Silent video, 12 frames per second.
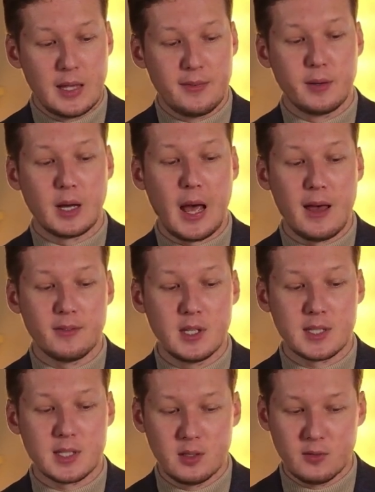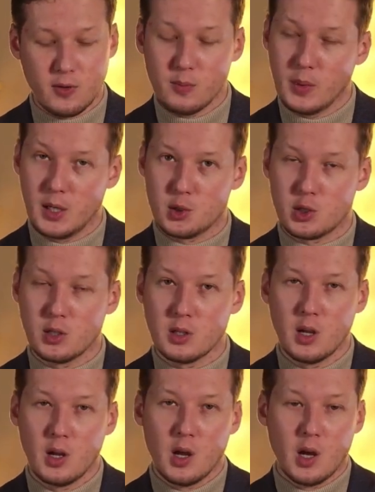If we have this
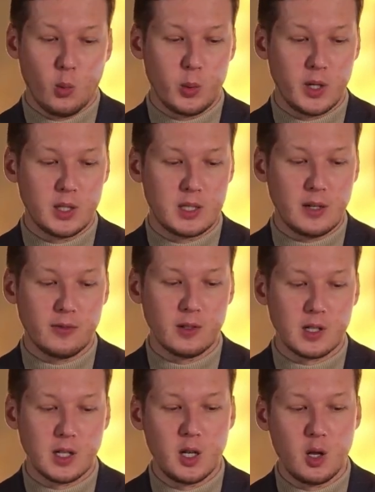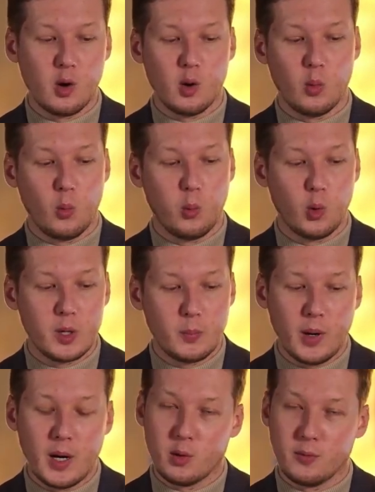information, we definitely know
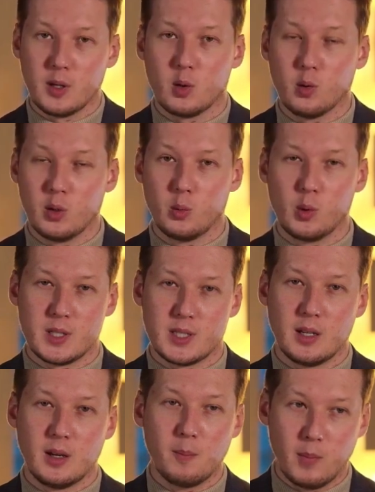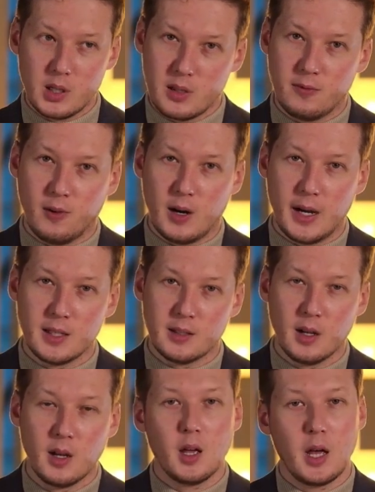what part of the code was
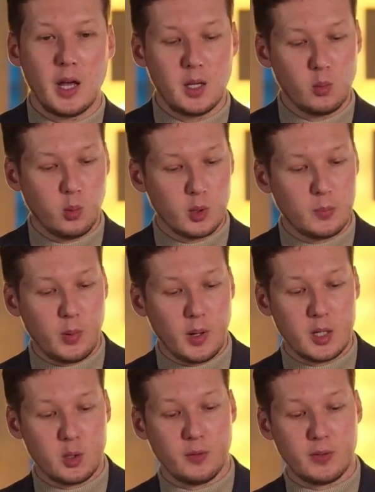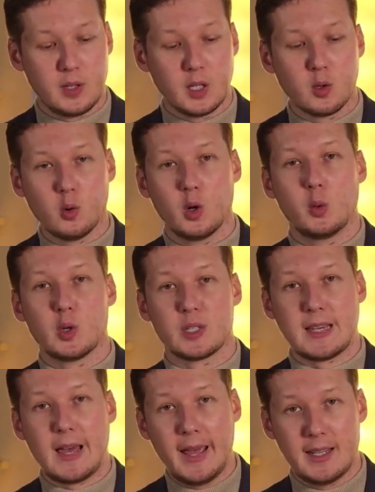modified and what part of the code
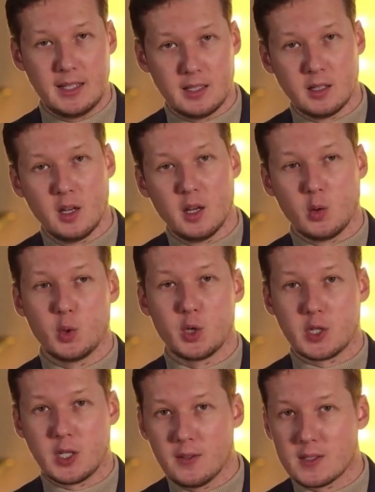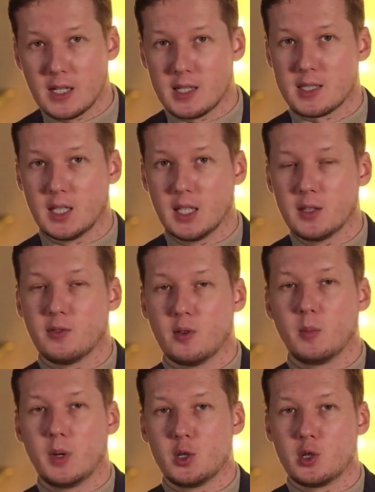was added, which gives us the
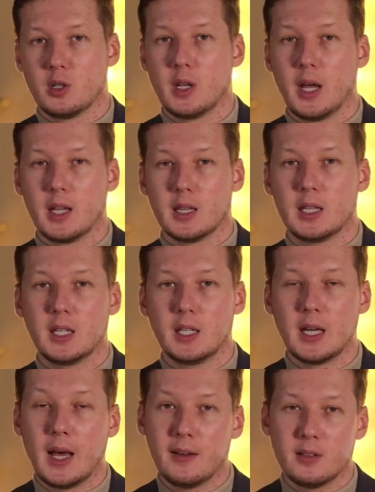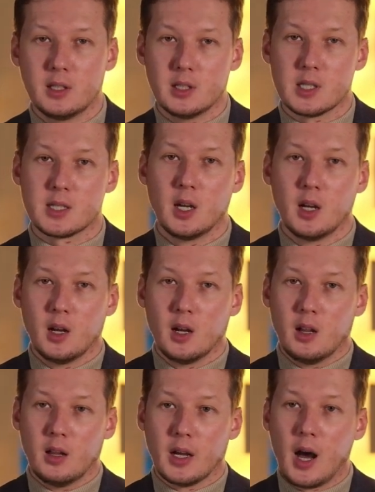information and the evidence
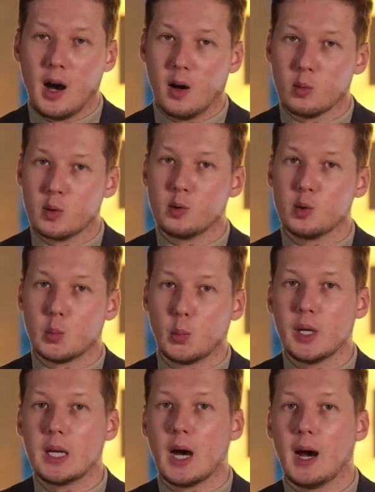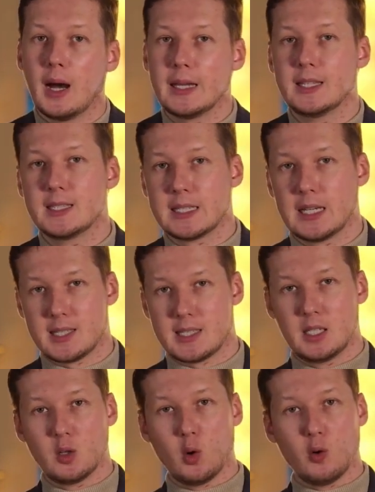like how good we are in
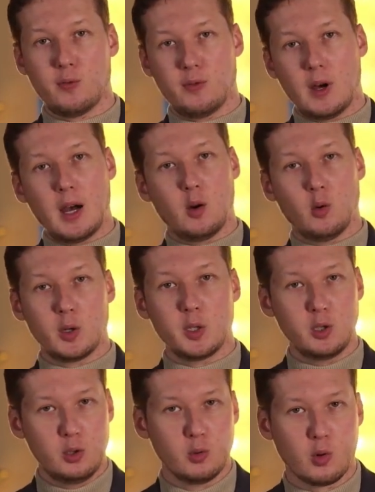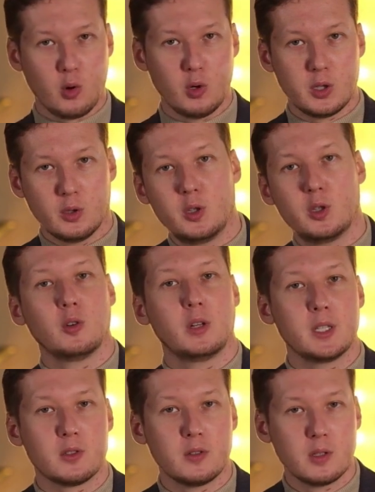testing of our new code or
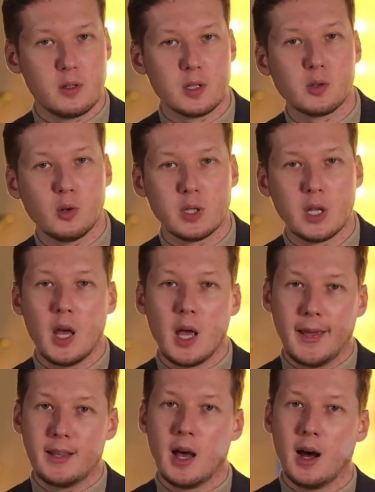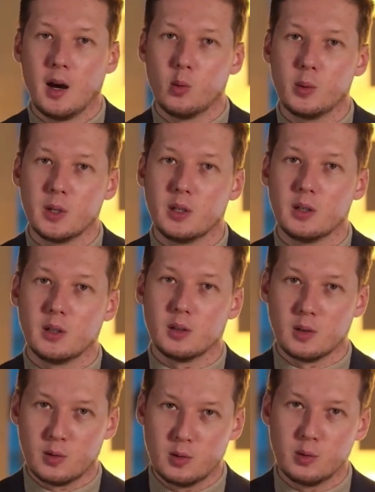newly introduced code and how we
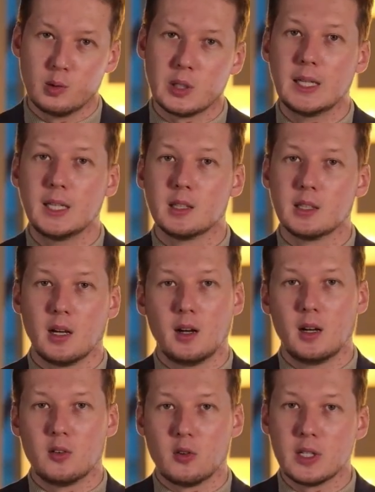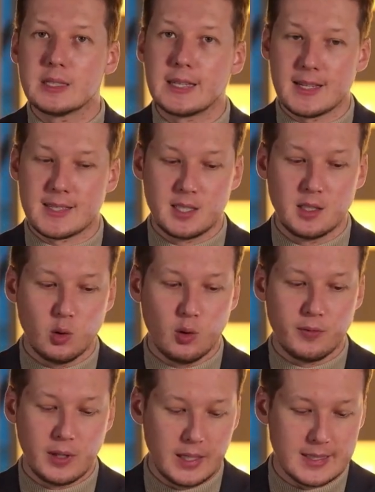good in retesting
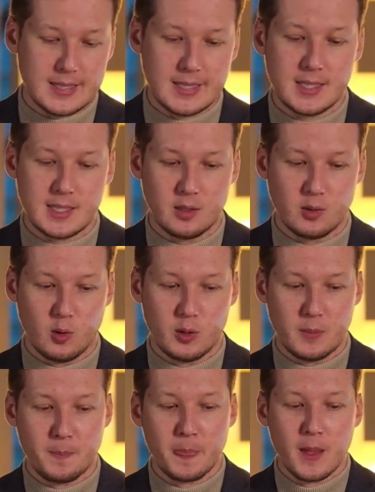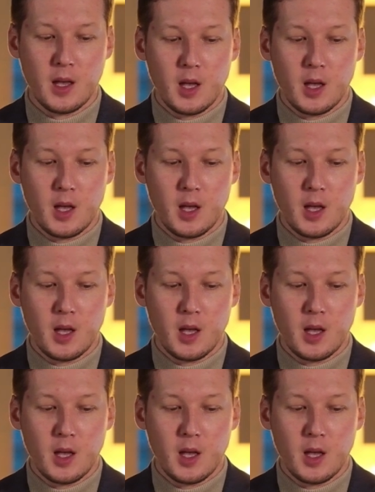of existing code.